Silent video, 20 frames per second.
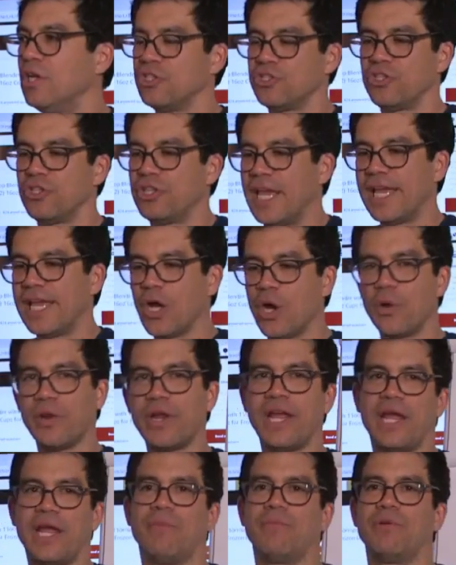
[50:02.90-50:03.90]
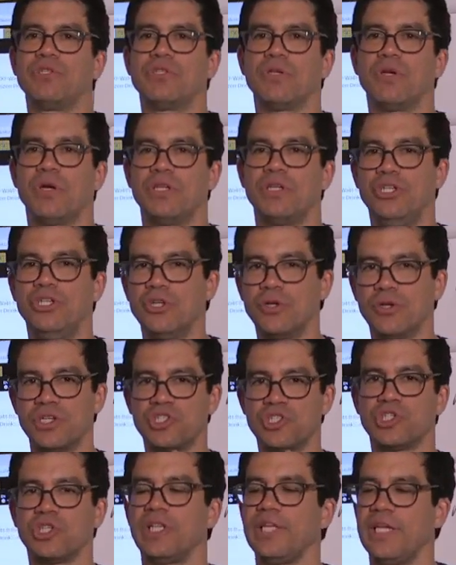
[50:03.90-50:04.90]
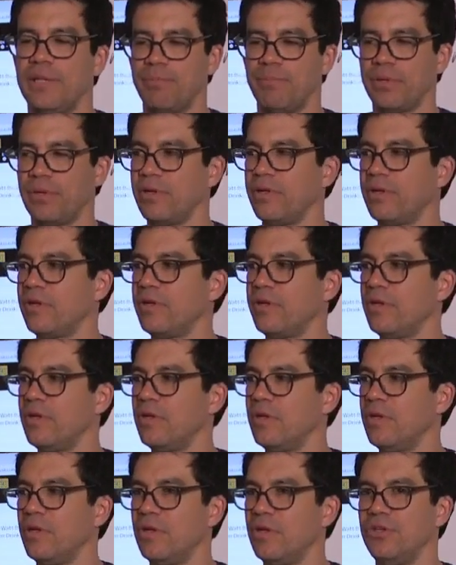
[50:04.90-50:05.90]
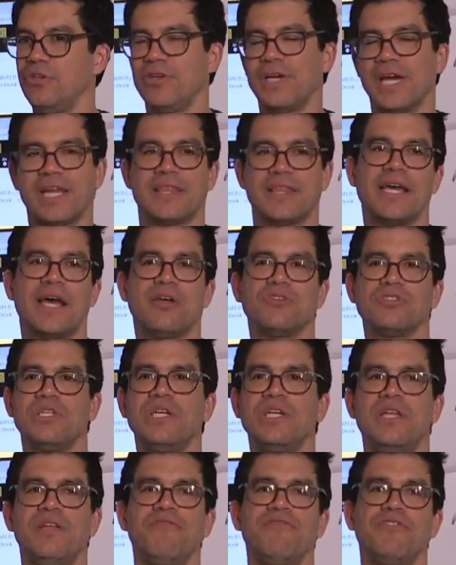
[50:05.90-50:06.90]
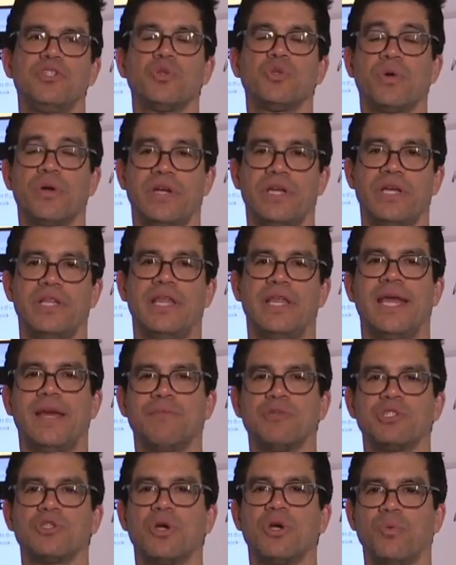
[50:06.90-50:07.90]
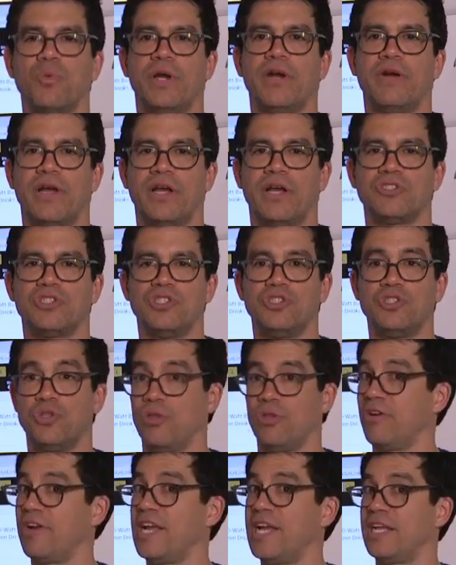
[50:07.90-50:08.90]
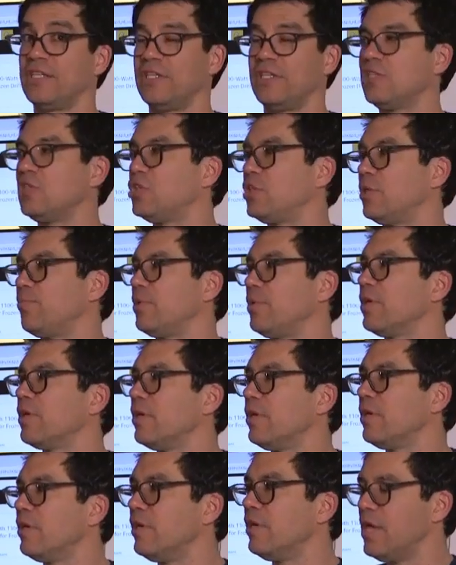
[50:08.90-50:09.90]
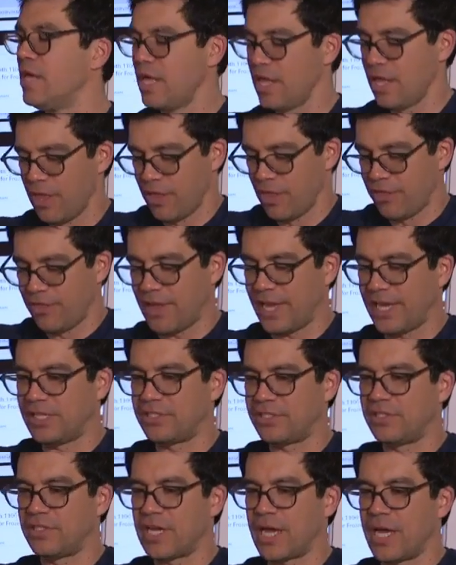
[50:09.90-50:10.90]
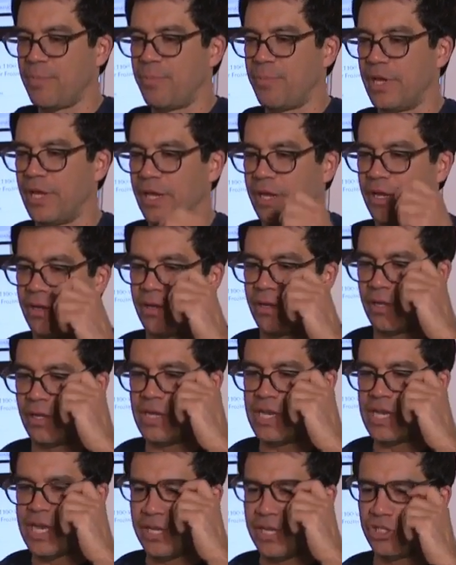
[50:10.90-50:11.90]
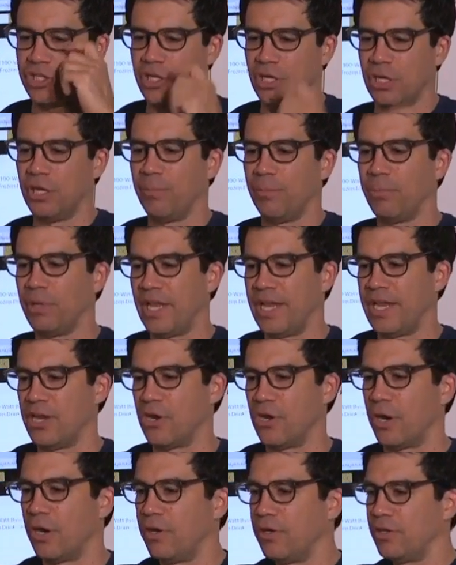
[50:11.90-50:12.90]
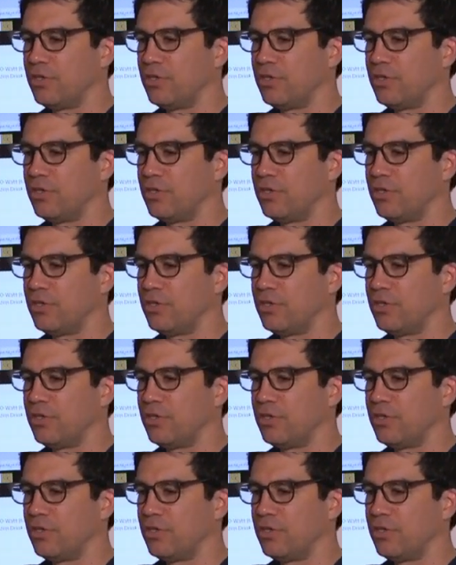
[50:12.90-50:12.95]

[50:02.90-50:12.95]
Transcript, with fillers: So they go to Amazon, you're asleep, you got a thousand in inventory in the Amazon warehouses, so they're handling the shipping. They type in Ninja Blender,